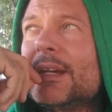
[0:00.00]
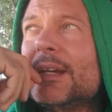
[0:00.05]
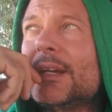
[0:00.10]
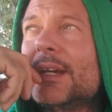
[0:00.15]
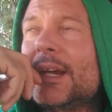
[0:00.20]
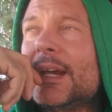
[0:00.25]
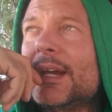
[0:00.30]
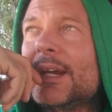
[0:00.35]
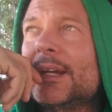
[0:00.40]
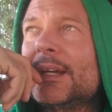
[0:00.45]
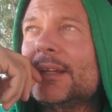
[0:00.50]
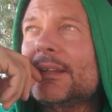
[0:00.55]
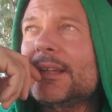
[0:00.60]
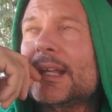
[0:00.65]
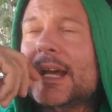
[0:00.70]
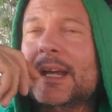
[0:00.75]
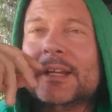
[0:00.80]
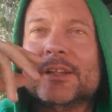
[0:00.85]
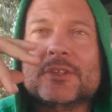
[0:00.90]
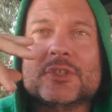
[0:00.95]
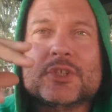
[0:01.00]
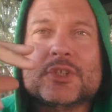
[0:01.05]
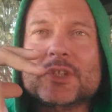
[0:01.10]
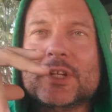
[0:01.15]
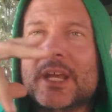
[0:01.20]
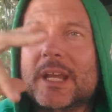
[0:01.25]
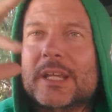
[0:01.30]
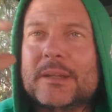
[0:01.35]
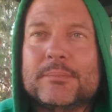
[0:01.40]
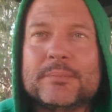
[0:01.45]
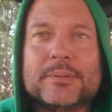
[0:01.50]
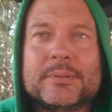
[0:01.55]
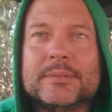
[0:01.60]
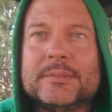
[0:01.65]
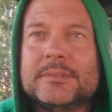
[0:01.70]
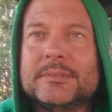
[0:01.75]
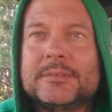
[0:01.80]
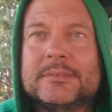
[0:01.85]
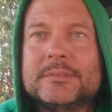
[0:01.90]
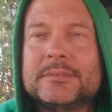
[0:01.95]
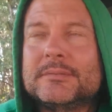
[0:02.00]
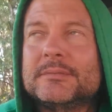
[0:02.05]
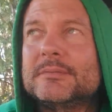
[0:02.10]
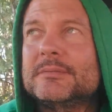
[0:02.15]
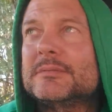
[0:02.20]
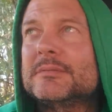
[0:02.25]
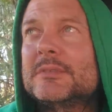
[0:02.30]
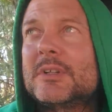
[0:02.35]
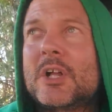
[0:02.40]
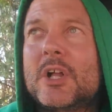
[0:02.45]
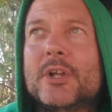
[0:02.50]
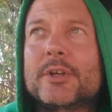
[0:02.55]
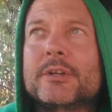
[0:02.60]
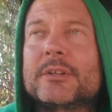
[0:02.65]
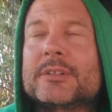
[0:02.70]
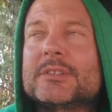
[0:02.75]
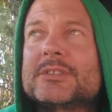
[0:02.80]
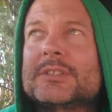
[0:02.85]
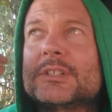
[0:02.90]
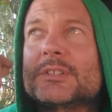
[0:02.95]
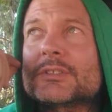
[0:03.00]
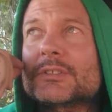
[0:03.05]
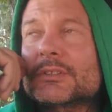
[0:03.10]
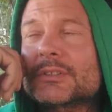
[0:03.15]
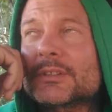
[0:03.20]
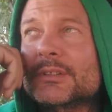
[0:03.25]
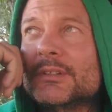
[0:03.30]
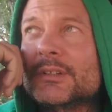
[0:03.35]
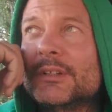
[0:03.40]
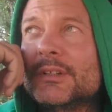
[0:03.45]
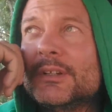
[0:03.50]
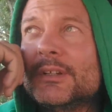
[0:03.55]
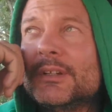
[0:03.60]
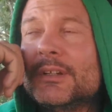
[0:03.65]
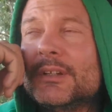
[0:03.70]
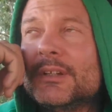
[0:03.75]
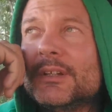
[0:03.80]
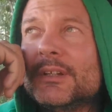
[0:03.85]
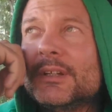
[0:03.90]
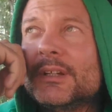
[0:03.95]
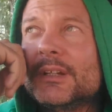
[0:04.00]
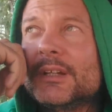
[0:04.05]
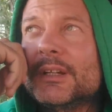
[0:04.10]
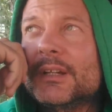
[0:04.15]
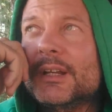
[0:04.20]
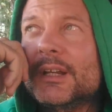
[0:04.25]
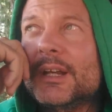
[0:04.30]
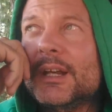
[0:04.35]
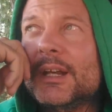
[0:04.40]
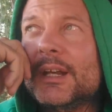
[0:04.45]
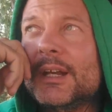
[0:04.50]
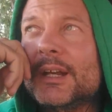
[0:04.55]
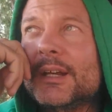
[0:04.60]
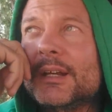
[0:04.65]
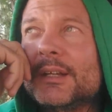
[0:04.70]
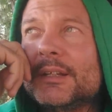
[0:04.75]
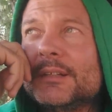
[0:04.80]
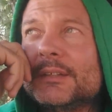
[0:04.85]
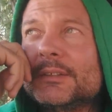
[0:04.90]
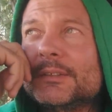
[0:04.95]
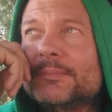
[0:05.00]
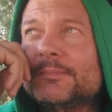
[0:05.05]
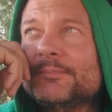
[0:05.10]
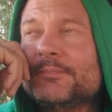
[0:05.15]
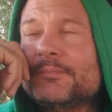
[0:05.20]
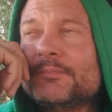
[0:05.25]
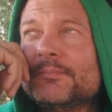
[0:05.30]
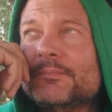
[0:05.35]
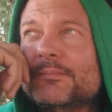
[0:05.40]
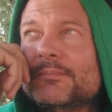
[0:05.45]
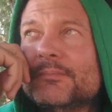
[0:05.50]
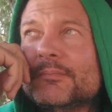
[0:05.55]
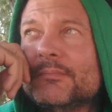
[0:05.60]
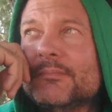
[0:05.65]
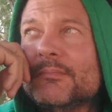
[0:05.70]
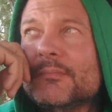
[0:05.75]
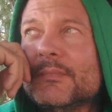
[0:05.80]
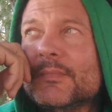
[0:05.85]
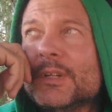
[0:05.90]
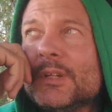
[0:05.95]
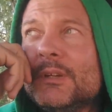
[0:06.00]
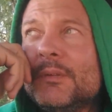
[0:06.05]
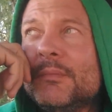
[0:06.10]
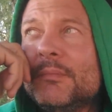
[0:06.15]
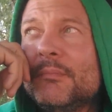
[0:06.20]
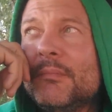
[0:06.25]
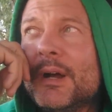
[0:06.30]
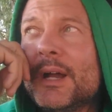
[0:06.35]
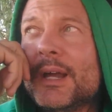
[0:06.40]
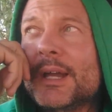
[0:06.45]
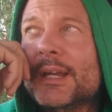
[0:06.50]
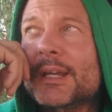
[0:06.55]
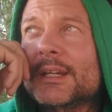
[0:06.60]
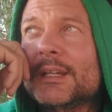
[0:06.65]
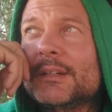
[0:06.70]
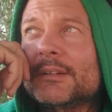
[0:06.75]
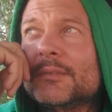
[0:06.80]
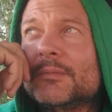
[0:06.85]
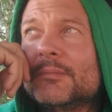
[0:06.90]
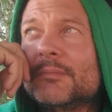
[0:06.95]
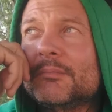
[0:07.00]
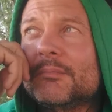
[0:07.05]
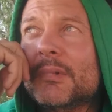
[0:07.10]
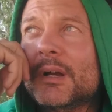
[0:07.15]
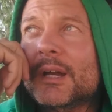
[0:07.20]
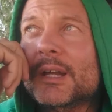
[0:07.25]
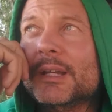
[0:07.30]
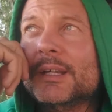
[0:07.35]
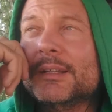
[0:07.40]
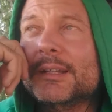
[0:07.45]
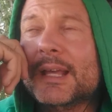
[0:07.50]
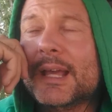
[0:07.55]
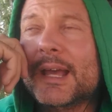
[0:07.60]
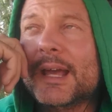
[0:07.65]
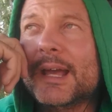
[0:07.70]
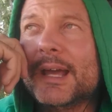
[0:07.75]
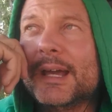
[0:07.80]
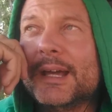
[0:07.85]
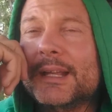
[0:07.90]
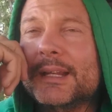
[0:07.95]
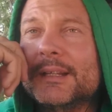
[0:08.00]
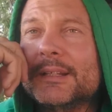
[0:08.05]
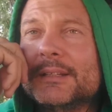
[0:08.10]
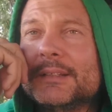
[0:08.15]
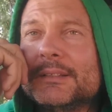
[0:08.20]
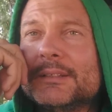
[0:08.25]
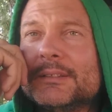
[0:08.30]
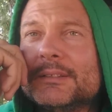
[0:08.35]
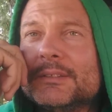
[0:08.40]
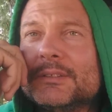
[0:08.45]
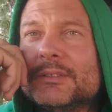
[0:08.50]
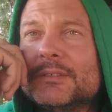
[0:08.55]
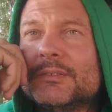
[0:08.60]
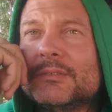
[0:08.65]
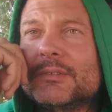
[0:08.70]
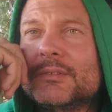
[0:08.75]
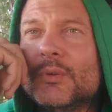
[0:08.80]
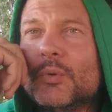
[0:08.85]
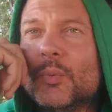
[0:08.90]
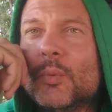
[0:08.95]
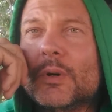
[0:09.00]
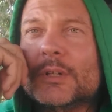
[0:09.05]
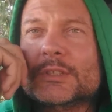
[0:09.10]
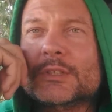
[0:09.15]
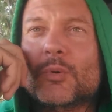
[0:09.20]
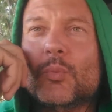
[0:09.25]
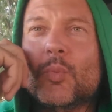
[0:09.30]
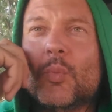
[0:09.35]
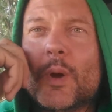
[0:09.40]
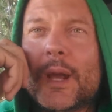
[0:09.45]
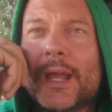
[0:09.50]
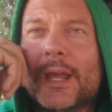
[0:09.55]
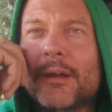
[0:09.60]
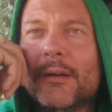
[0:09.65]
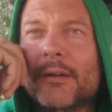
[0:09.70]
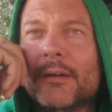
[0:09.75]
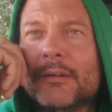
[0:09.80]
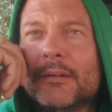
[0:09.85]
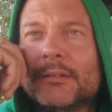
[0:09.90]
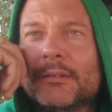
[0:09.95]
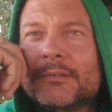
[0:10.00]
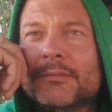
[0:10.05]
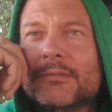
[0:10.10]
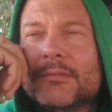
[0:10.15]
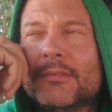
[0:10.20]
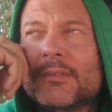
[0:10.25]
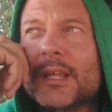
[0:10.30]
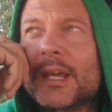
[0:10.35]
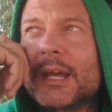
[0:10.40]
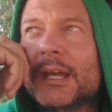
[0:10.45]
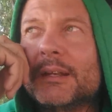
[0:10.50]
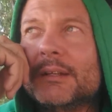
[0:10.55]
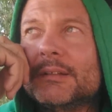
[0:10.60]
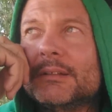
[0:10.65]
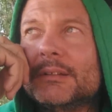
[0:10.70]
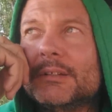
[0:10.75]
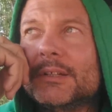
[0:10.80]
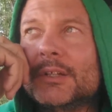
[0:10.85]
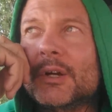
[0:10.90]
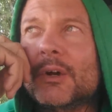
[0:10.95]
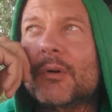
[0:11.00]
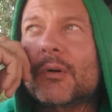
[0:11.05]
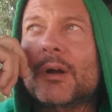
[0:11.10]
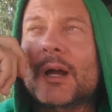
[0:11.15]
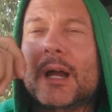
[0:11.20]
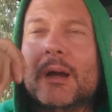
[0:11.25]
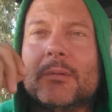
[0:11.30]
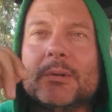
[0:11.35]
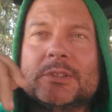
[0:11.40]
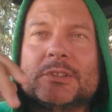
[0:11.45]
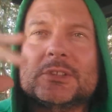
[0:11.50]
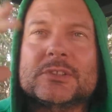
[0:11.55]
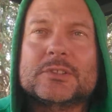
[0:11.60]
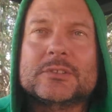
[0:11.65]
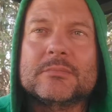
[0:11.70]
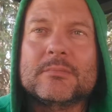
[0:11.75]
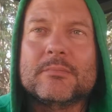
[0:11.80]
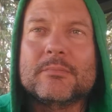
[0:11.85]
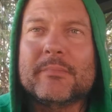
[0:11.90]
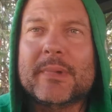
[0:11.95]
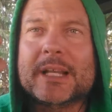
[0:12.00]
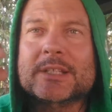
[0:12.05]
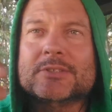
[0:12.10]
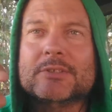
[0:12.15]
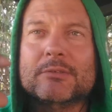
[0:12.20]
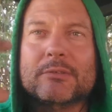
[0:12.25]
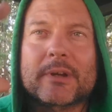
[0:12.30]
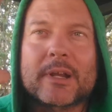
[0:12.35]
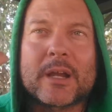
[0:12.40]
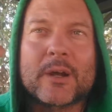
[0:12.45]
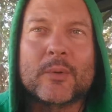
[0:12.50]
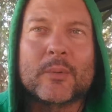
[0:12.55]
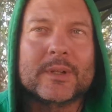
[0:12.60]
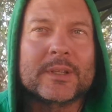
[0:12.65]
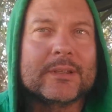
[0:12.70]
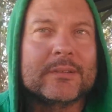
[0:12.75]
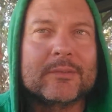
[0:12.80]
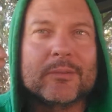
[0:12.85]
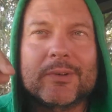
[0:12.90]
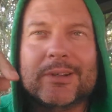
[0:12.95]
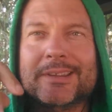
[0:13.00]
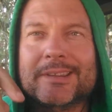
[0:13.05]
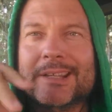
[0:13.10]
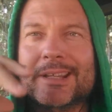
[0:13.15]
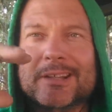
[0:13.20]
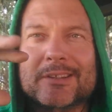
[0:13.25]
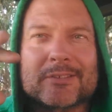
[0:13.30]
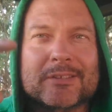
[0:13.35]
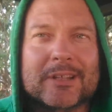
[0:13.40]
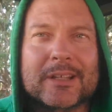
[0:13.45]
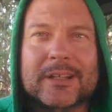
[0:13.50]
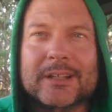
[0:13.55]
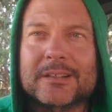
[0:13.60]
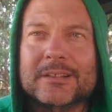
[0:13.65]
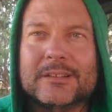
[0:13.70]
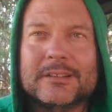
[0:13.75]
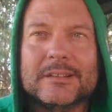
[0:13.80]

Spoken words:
and that can shape all your decisions. And my dad was aware that I was messing around with things like